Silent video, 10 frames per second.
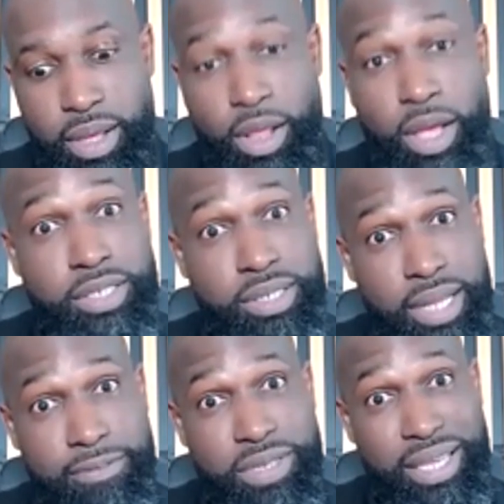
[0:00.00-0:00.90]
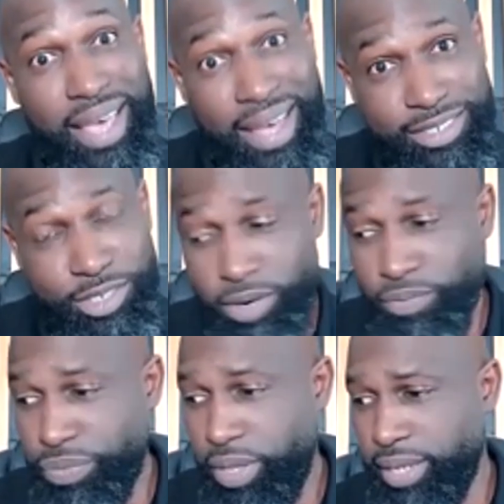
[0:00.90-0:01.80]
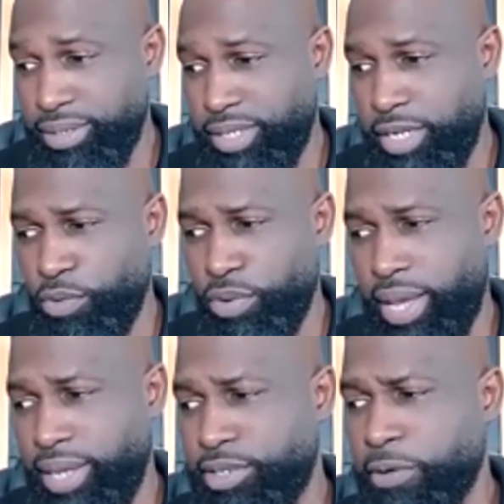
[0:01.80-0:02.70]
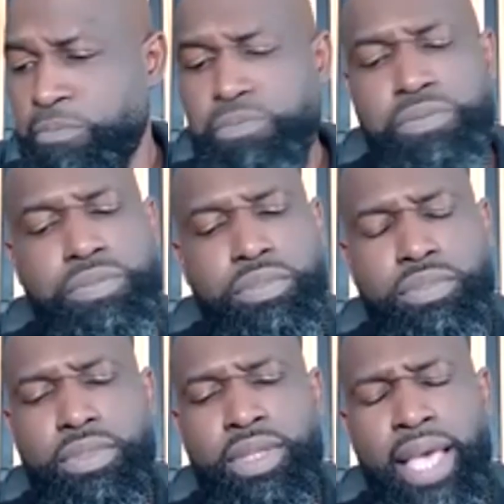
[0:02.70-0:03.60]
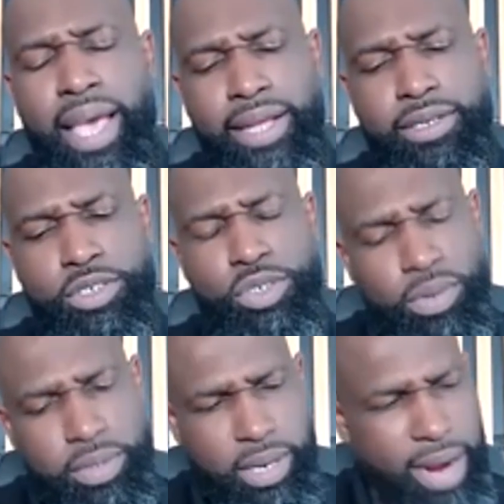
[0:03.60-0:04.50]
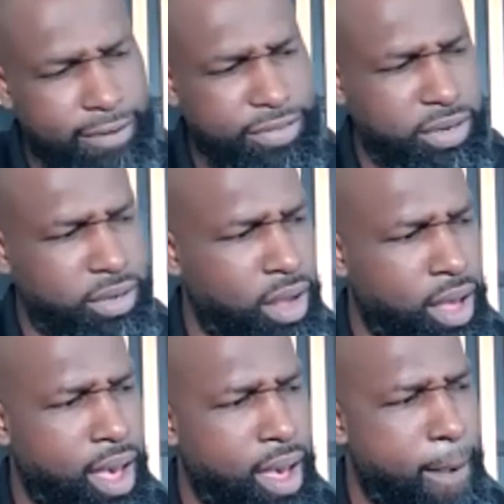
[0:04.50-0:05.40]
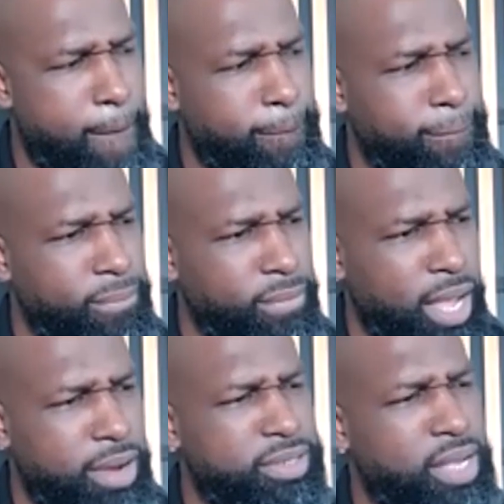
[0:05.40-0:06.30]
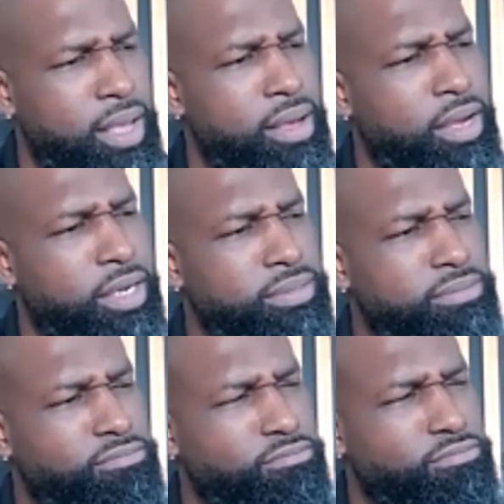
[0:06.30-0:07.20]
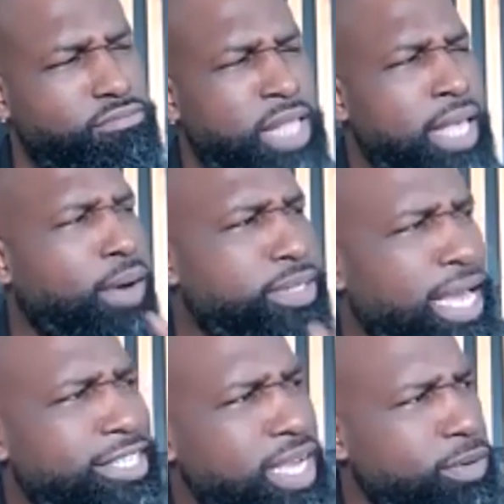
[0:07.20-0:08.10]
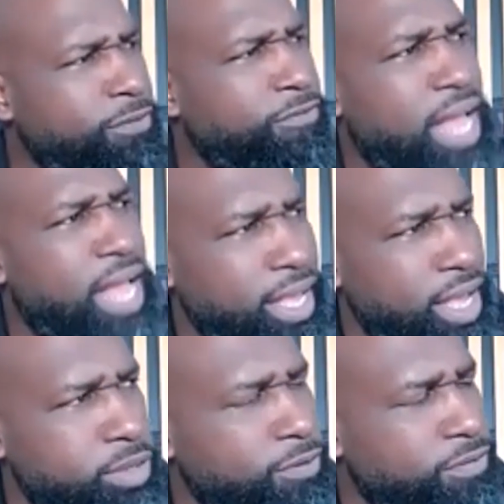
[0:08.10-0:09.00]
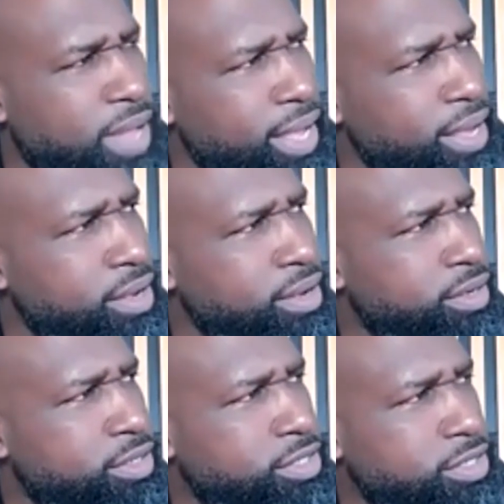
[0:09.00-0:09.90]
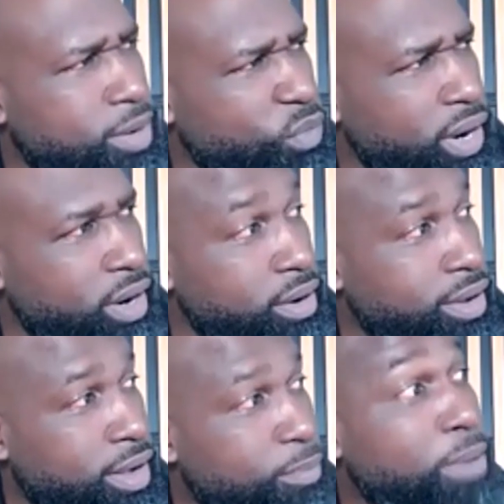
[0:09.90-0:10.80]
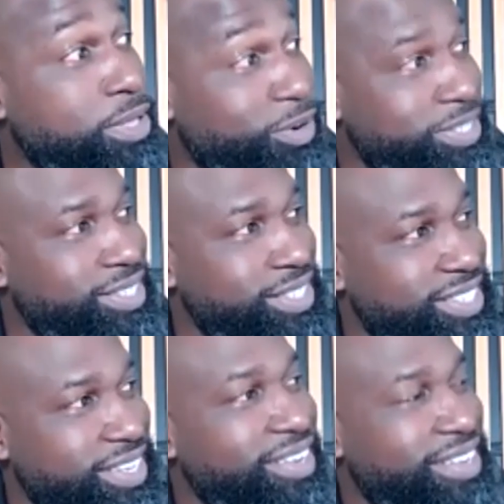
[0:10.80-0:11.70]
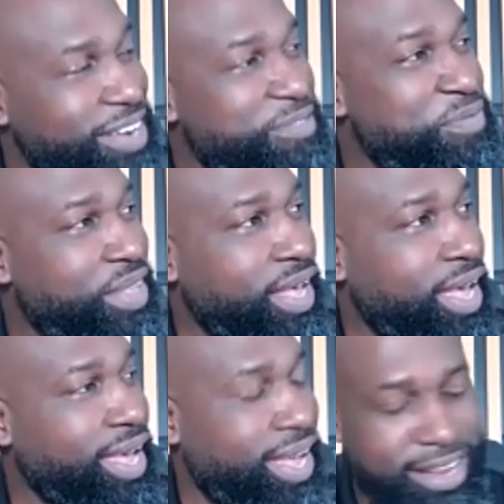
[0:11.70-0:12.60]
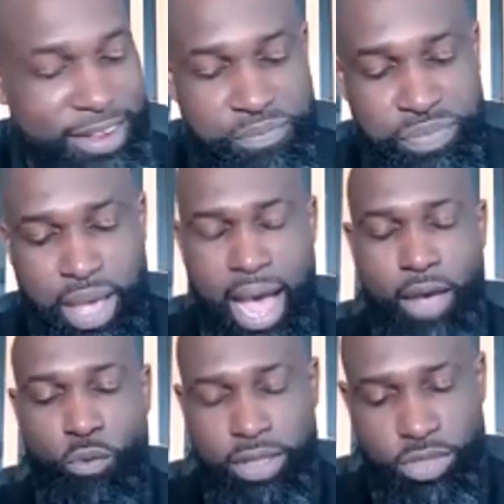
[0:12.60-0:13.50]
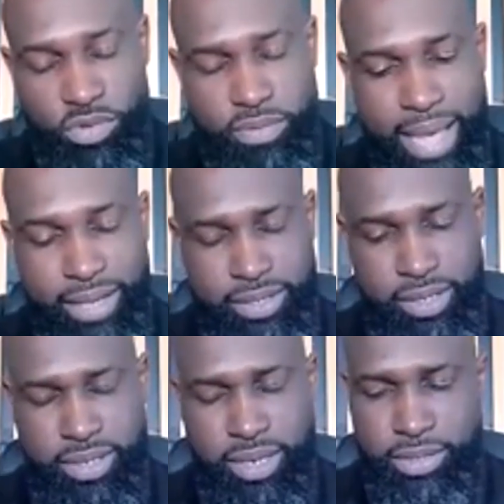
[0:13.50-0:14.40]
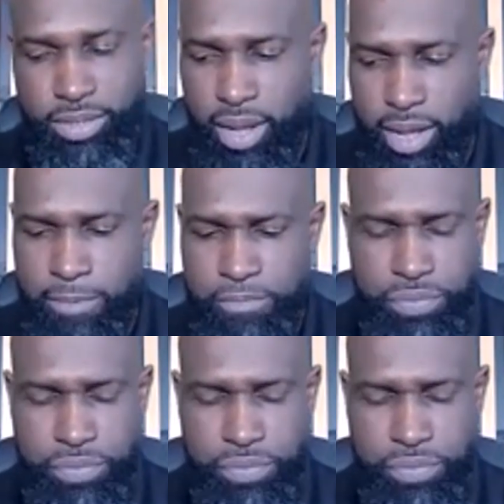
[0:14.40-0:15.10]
lost his life to cancer. He had stage 4 cancer. And shortly thereafter, I was like, I was flying. I was flying somewhere, probably going to DC. Yep. And I went through a magazine, and I saw